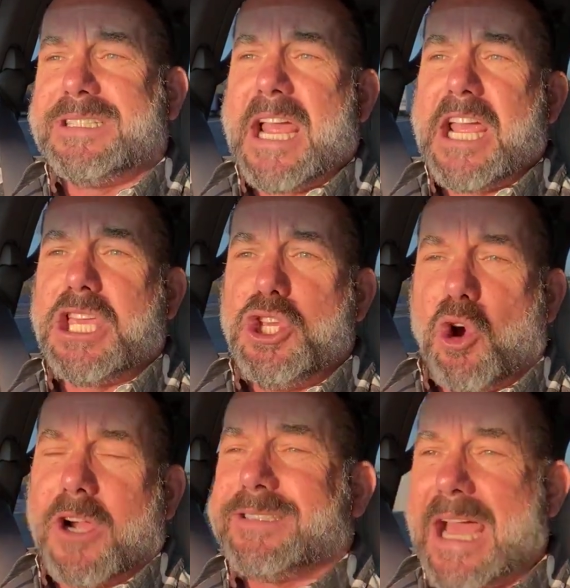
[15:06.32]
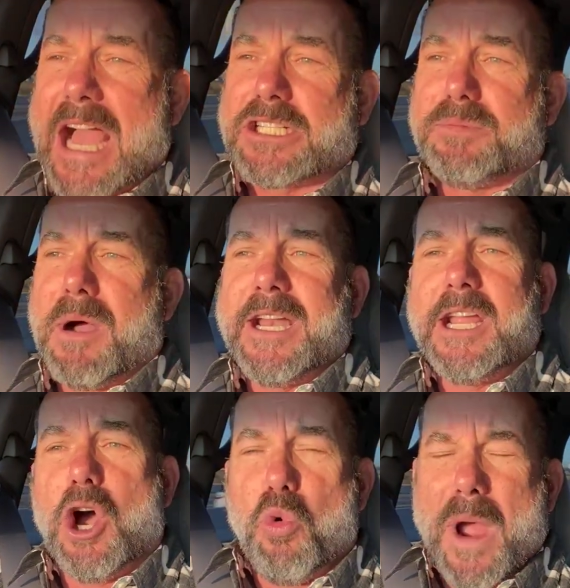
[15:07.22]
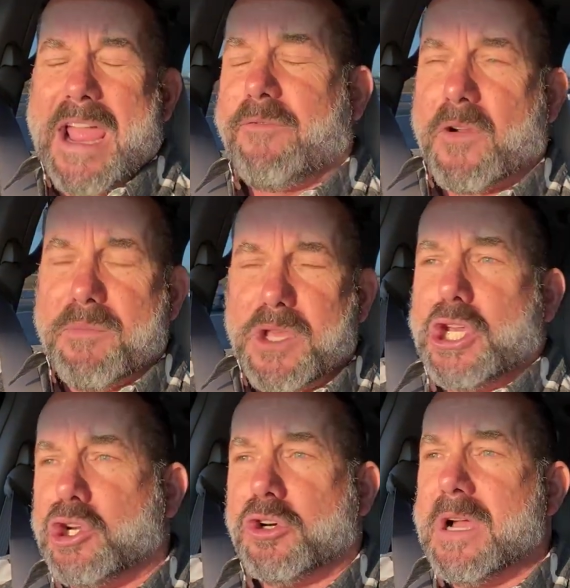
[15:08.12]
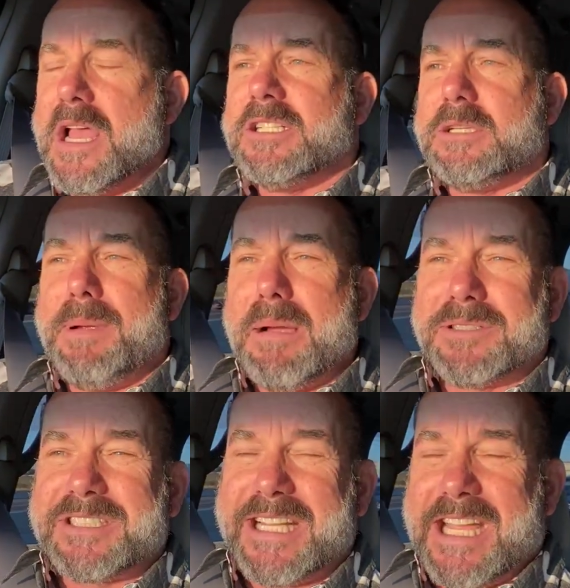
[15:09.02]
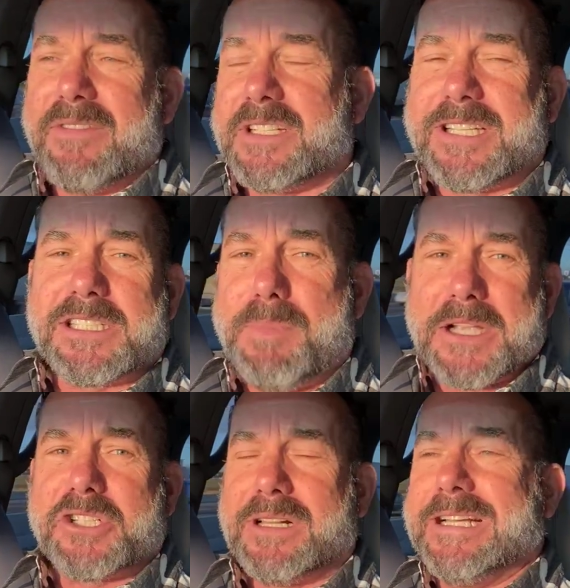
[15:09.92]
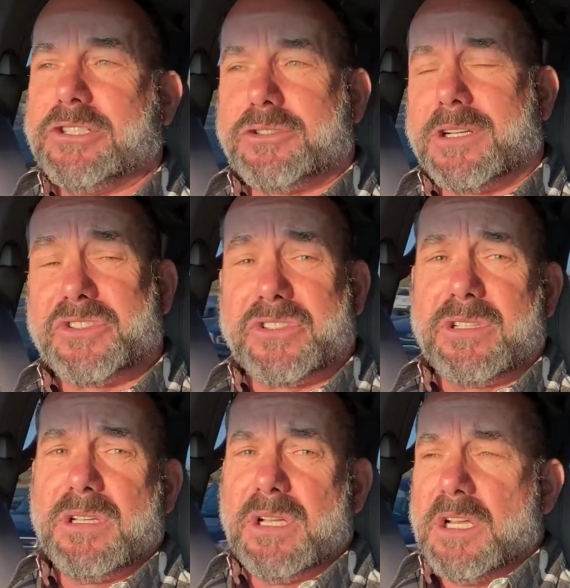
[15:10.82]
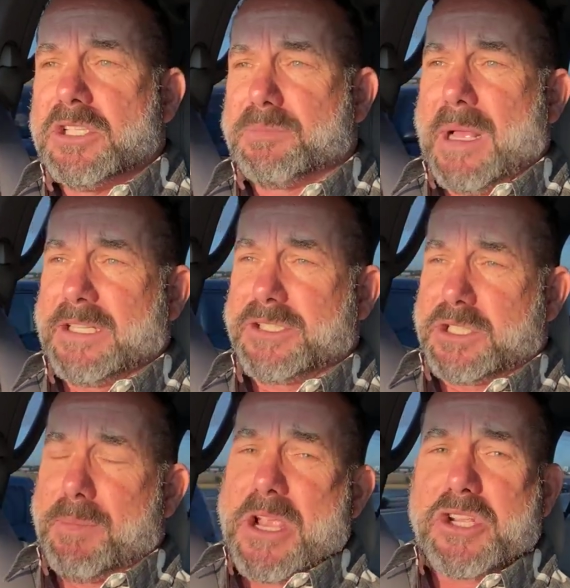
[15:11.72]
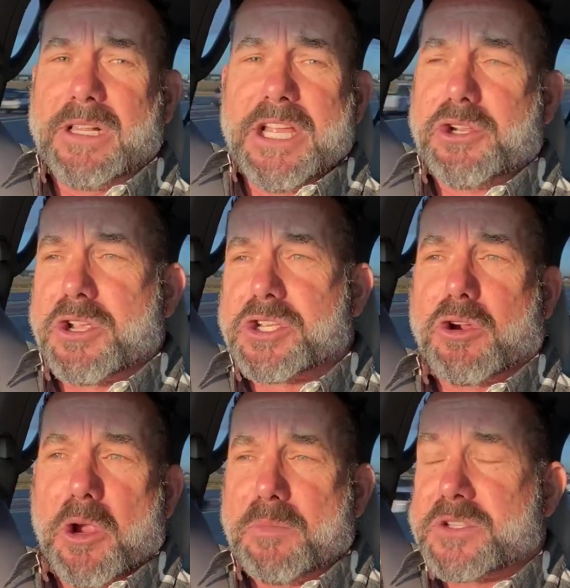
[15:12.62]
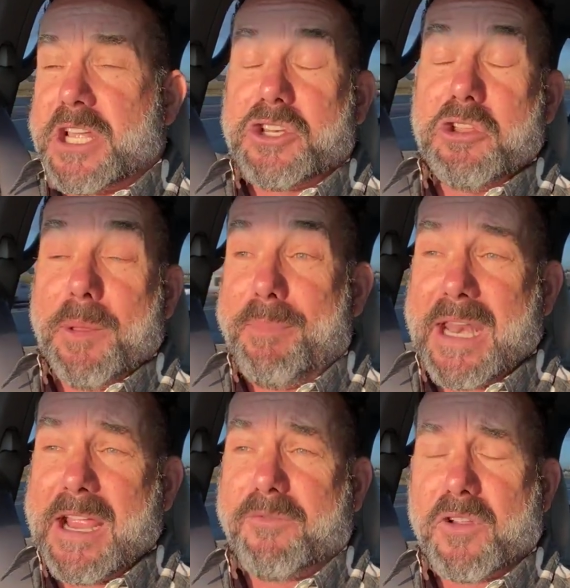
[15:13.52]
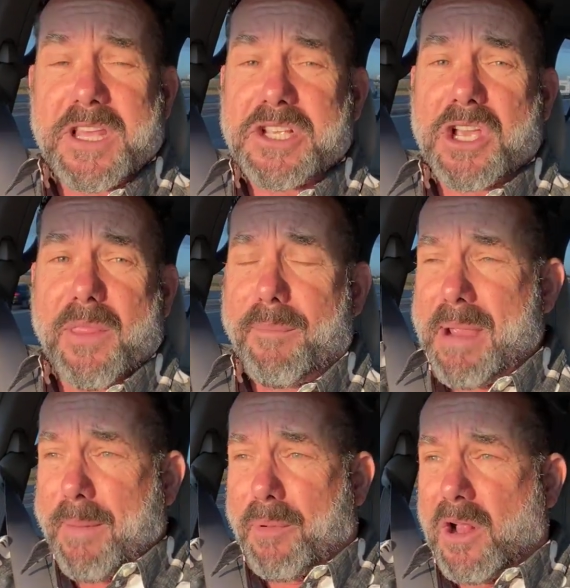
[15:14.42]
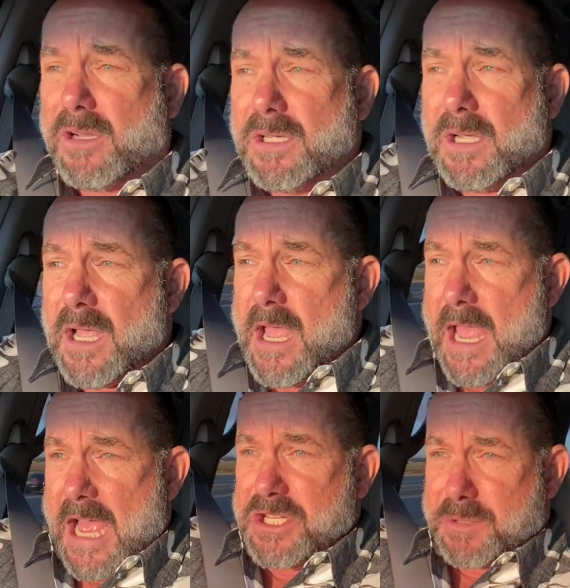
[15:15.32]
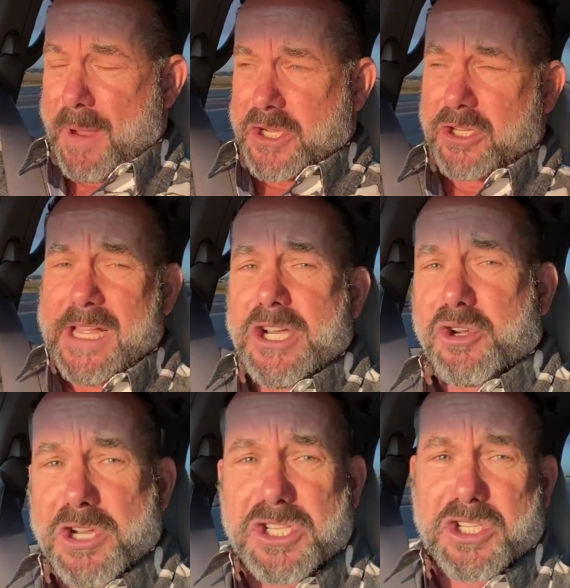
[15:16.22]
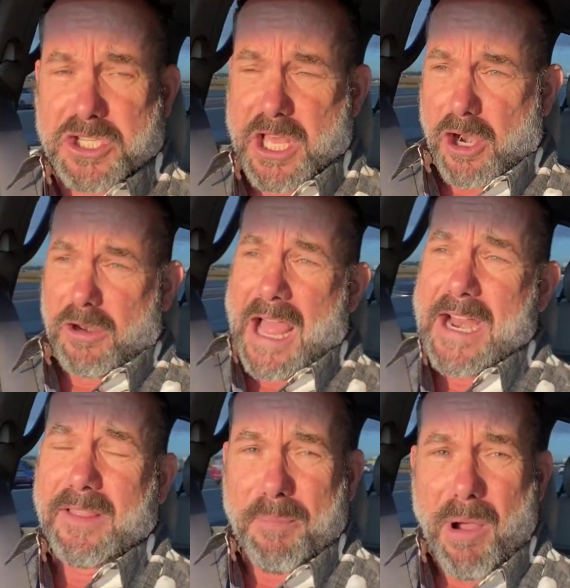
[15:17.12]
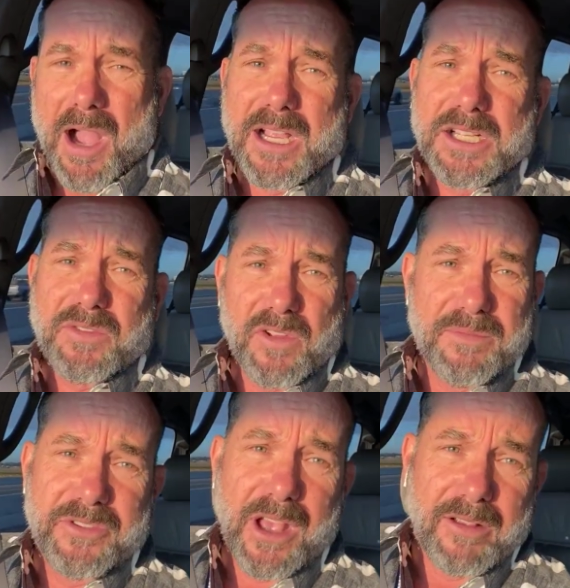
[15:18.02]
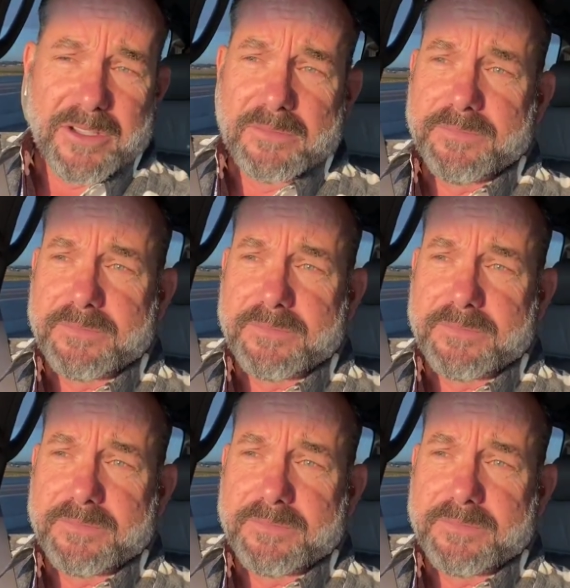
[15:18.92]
to take your tax money away from you to be able to give it to special interests. Special interest groups that do the bidding for these other people, and special interests that are lining the pockets for themselves.